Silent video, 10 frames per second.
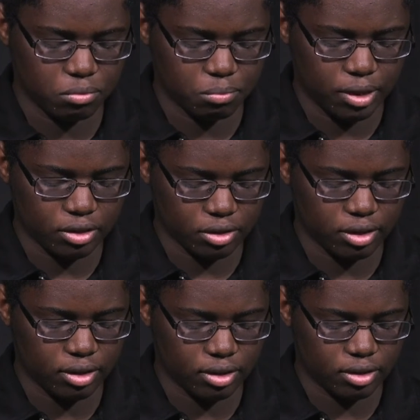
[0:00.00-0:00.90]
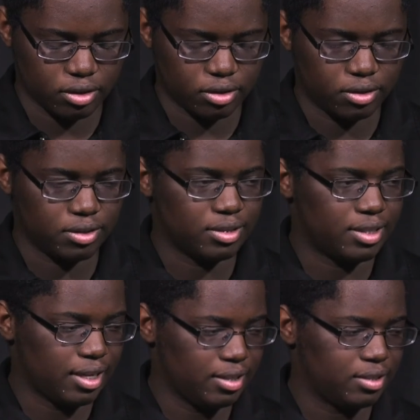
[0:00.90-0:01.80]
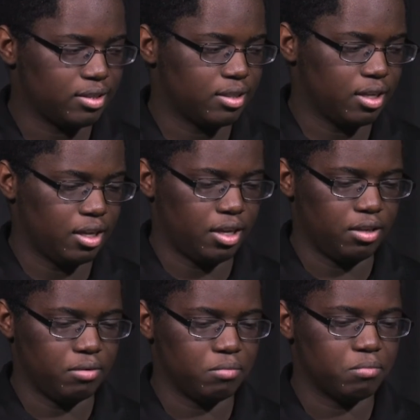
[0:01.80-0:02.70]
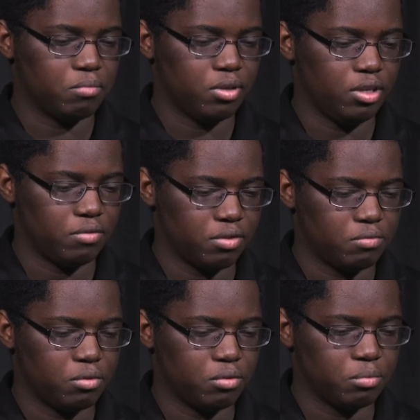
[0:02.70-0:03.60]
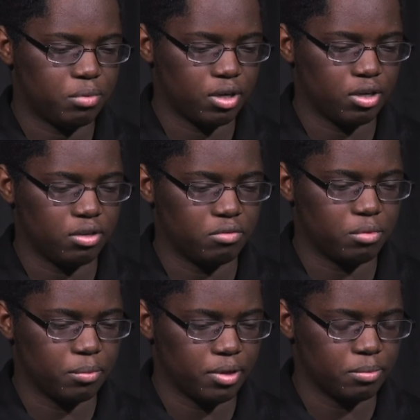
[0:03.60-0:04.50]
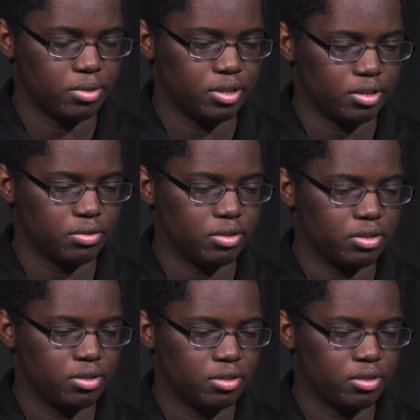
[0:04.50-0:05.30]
make sure that this stays a eventful part of Birmingham's history